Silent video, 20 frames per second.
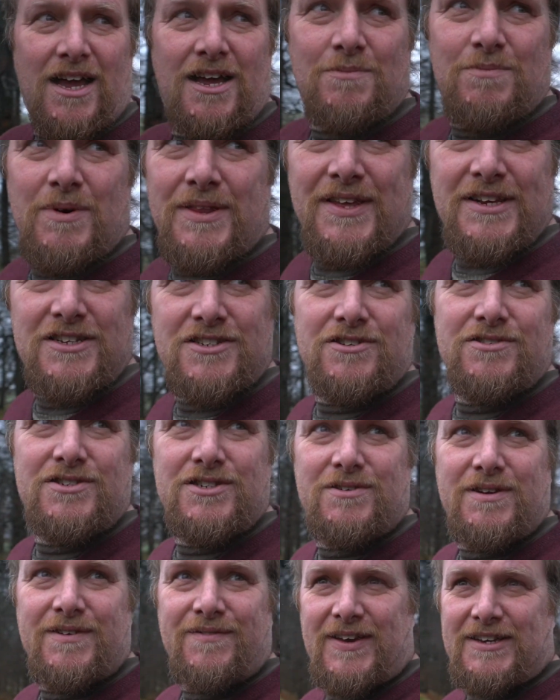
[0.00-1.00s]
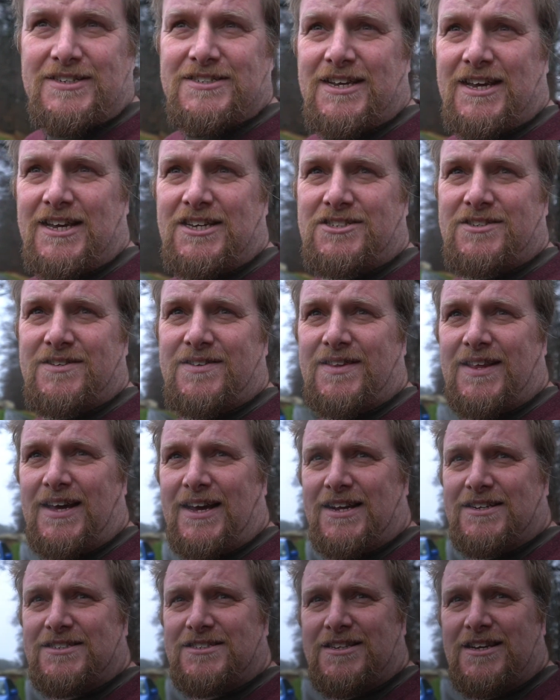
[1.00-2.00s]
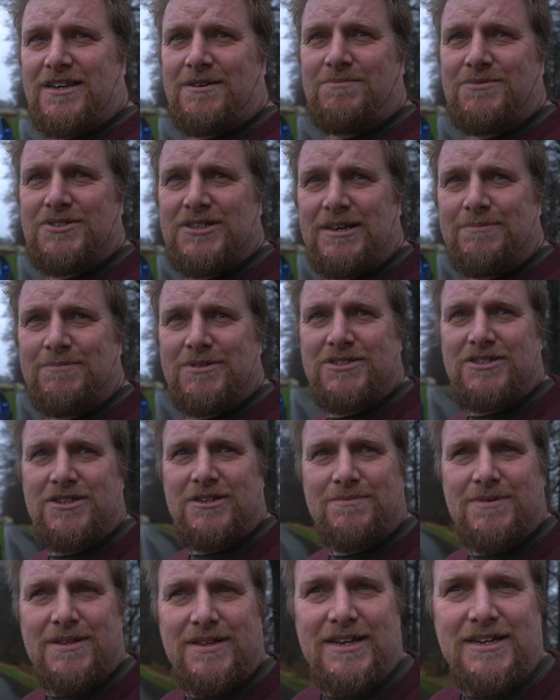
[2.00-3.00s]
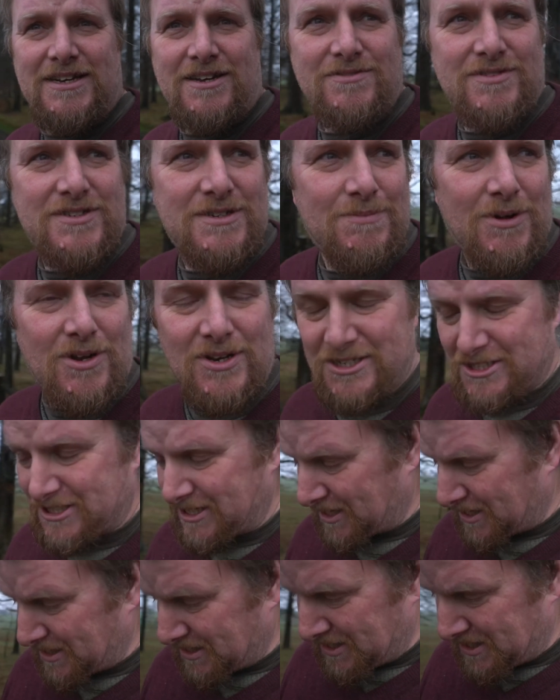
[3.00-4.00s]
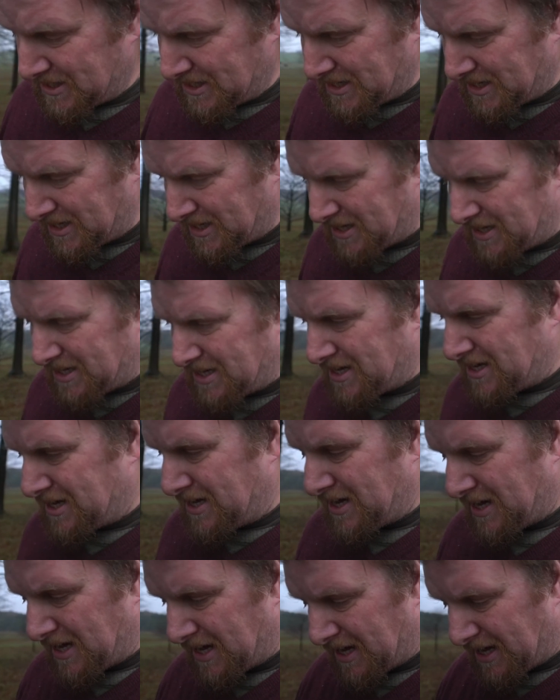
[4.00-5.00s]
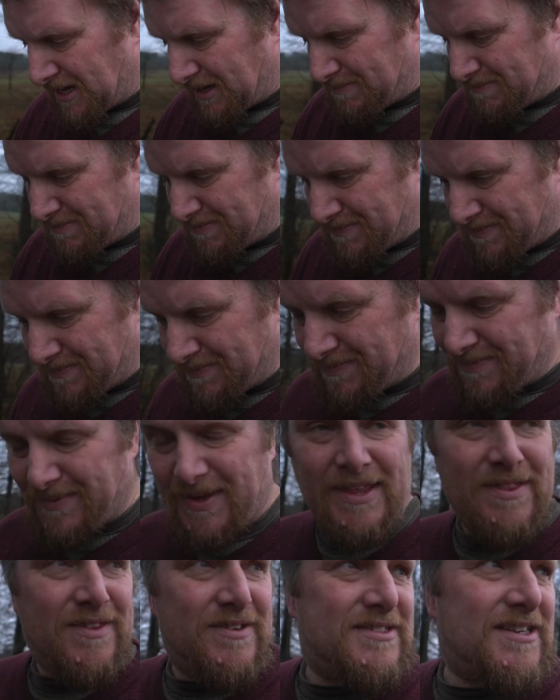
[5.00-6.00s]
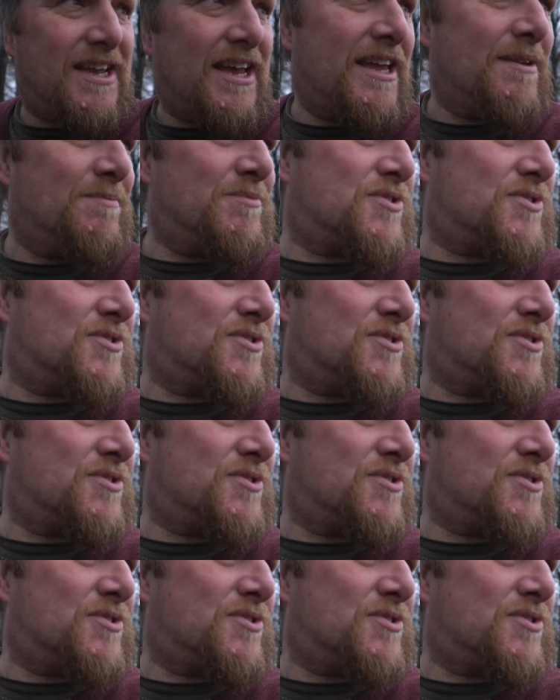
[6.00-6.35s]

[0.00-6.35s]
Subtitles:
hope when they do an investigation of that chambered tomb, that they don't demolish it in the same